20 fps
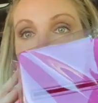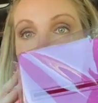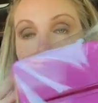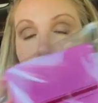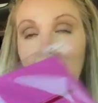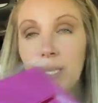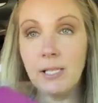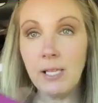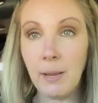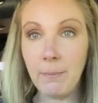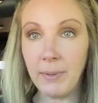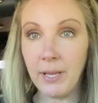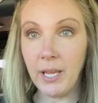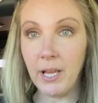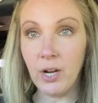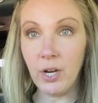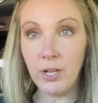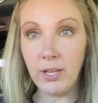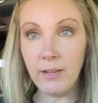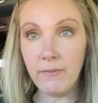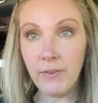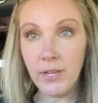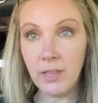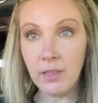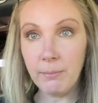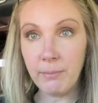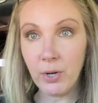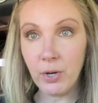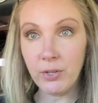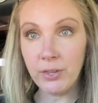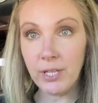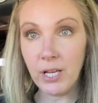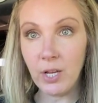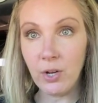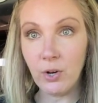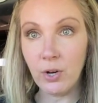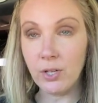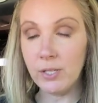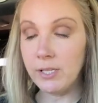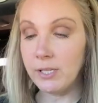because I plan on giving the birthday
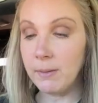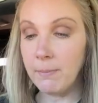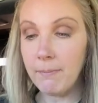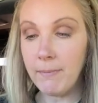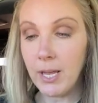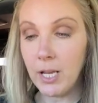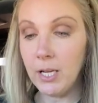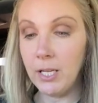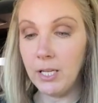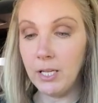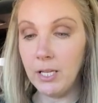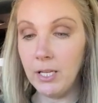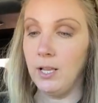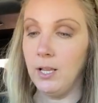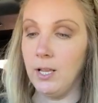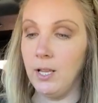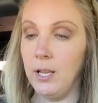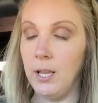girl some money,